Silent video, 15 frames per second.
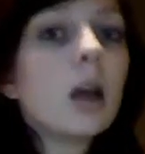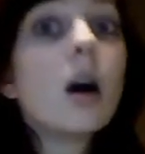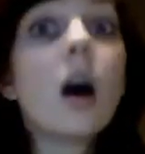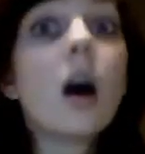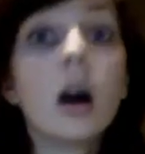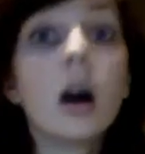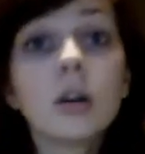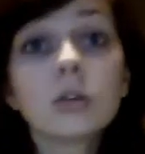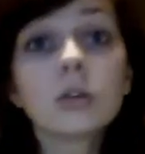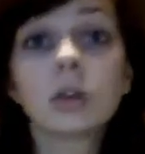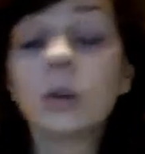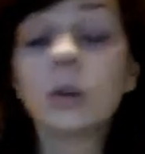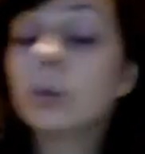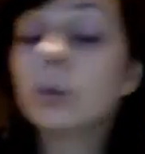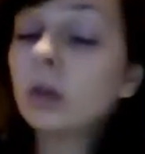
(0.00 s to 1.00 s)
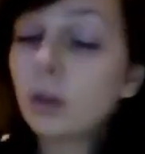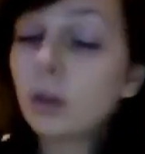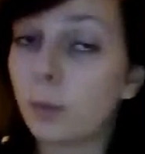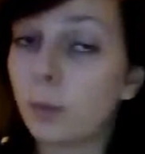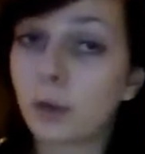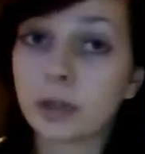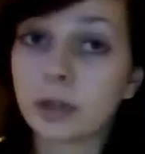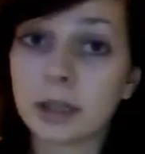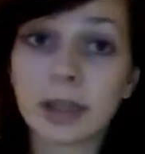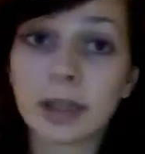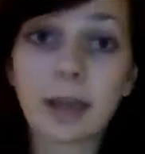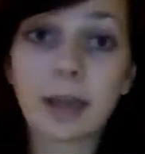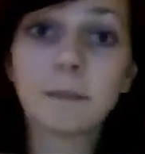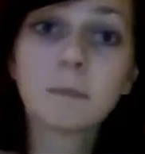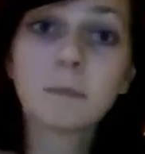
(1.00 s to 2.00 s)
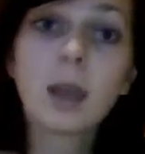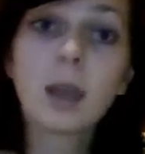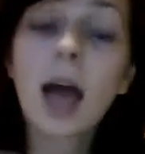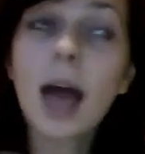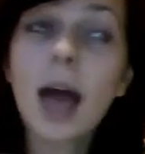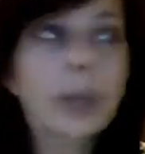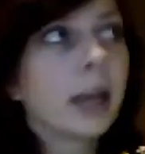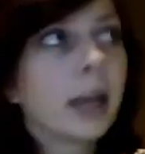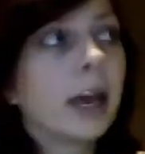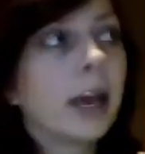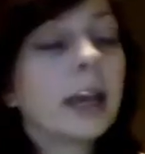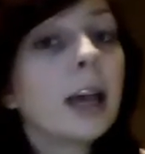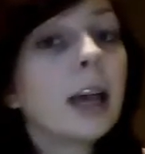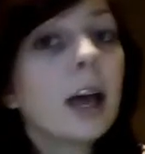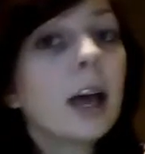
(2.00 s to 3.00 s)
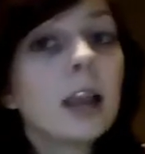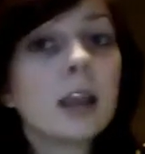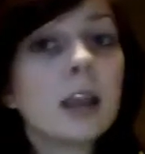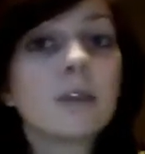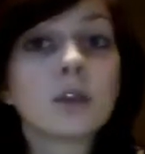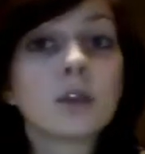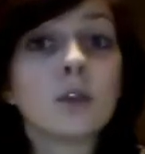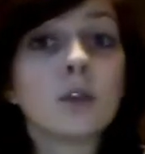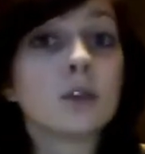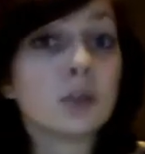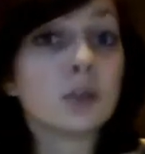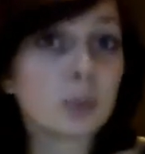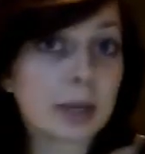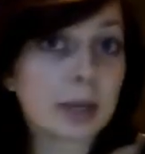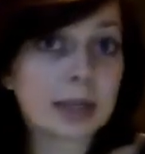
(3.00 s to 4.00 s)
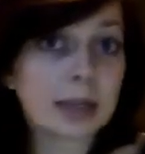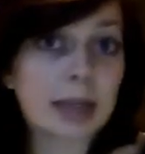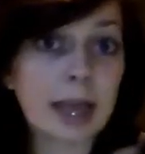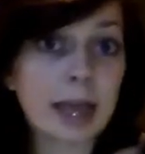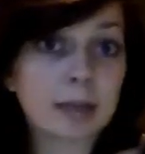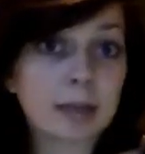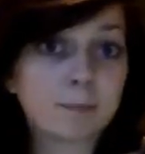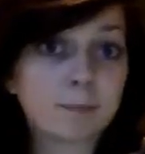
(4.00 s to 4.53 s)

also love Boxing Day, aka Leftovers and Sweets Day.